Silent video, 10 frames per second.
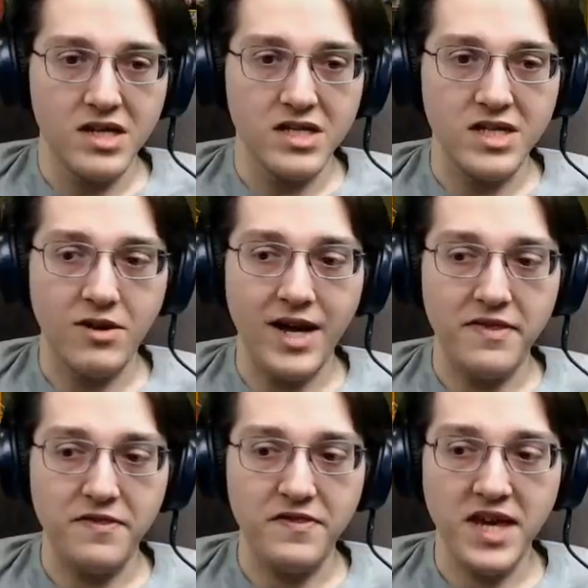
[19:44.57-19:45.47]
So I
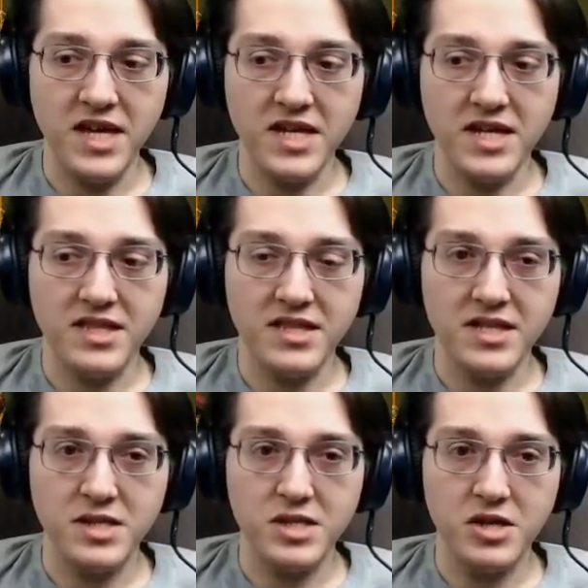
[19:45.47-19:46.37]
think
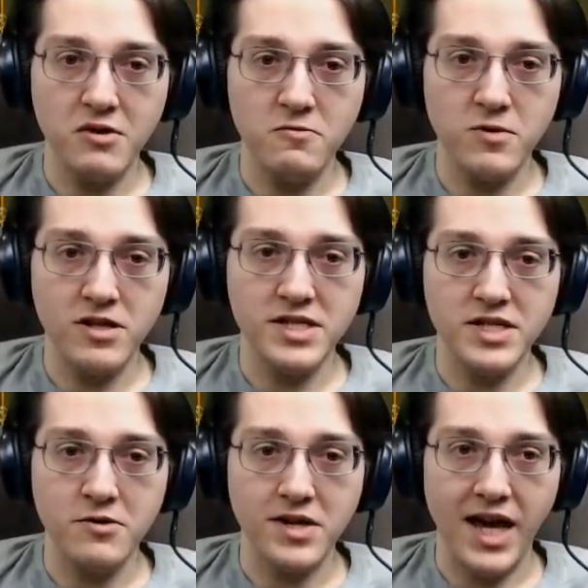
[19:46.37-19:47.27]
the stone wool is
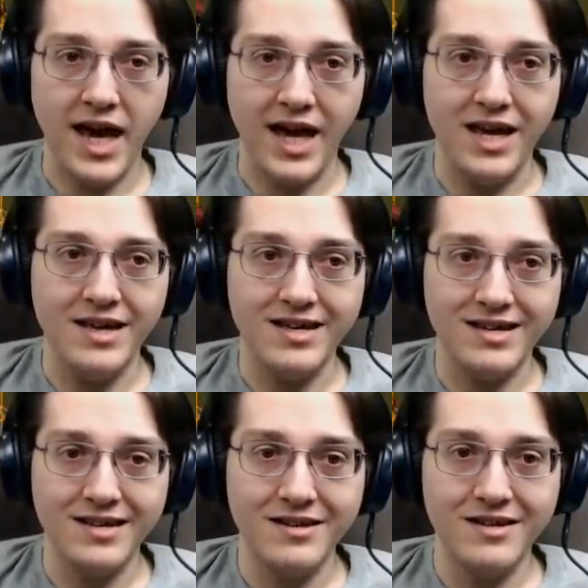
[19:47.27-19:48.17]
okay.
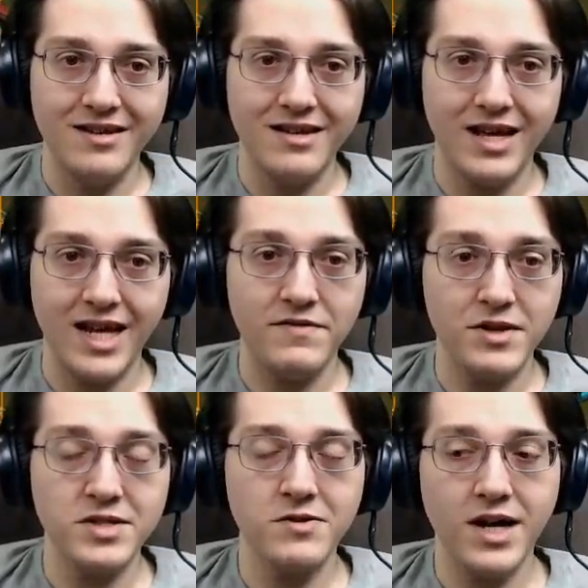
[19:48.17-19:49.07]
And I've
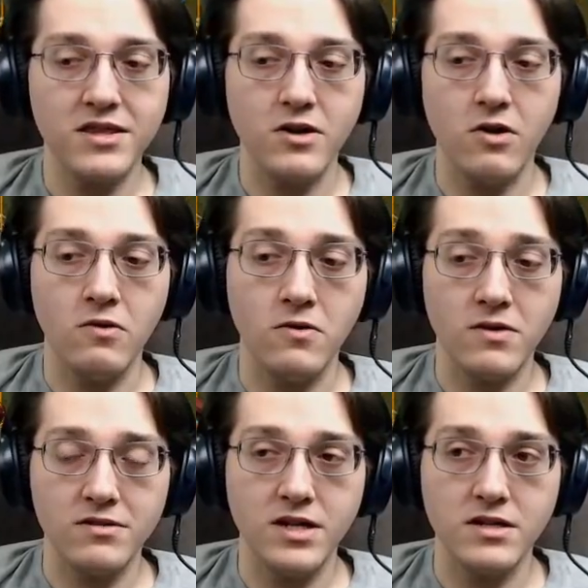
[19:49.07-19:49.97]
also got the co
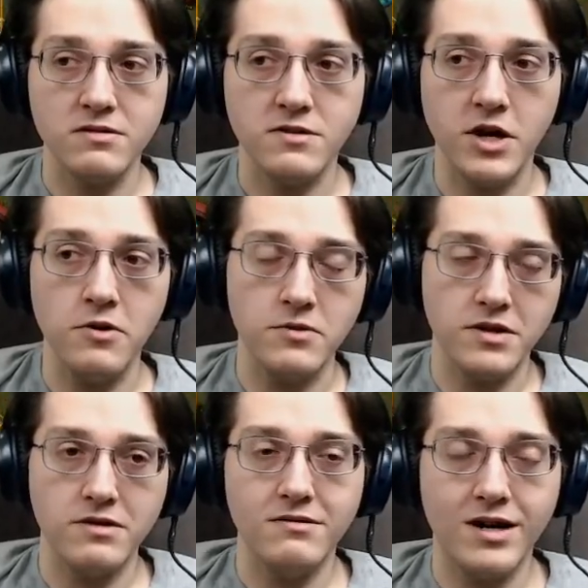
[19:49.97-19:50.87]
the
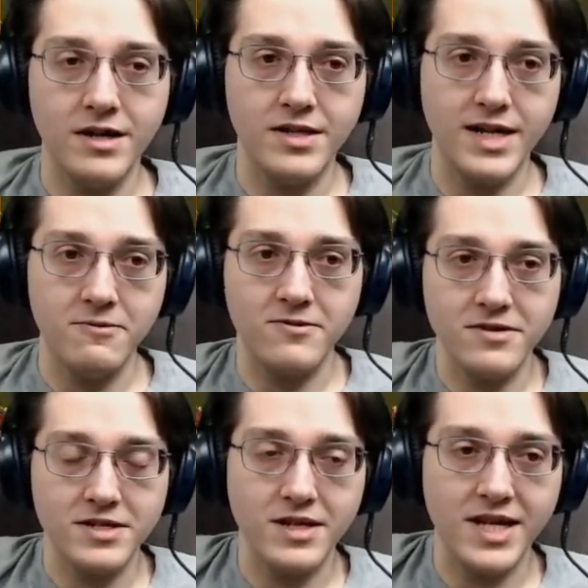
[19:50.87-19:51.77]
coke on the
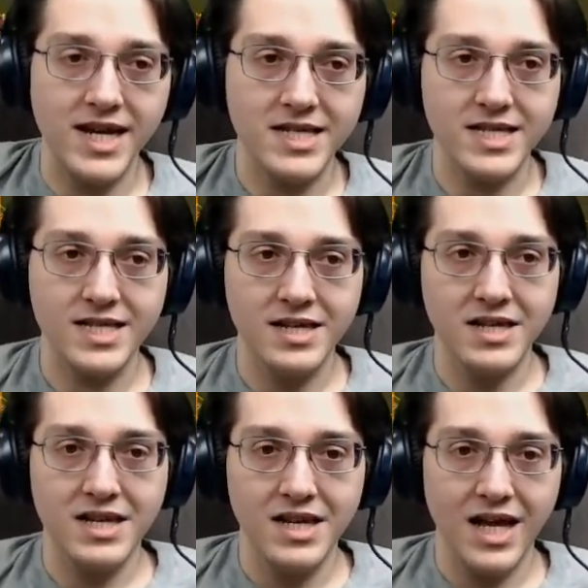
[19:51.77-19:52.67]
network, so that's,
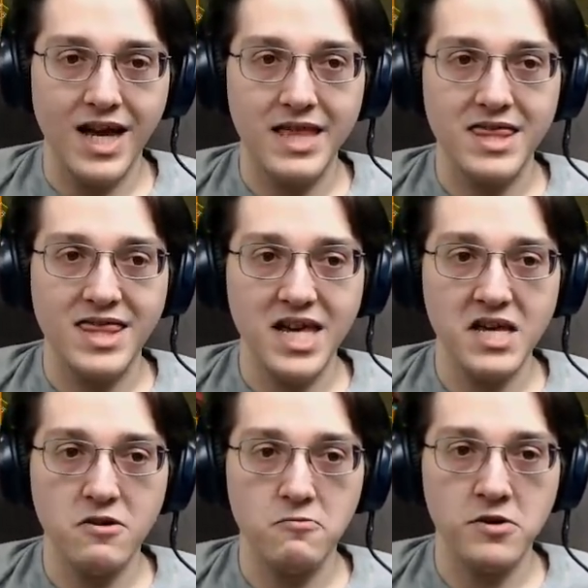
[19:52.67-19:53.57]
I
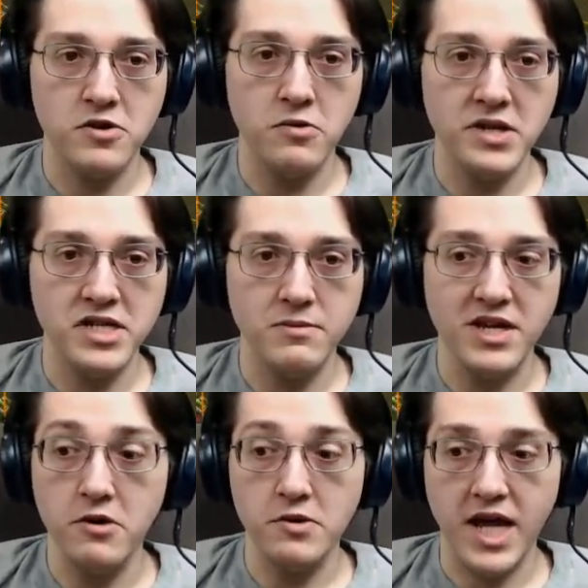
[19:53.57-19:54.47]
think we're going to
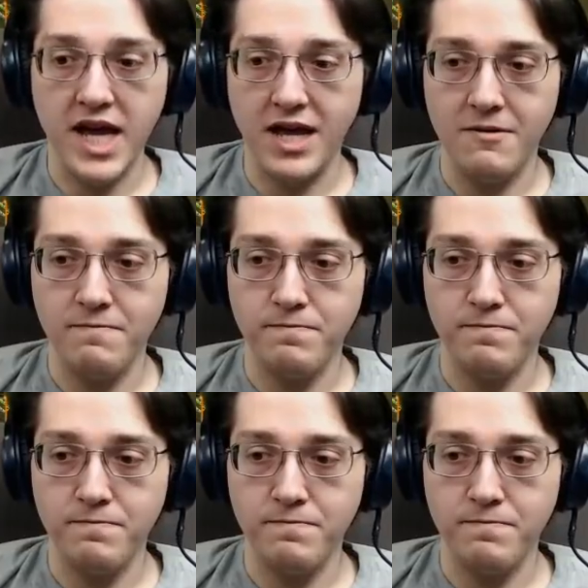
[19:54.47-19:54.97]
be okay.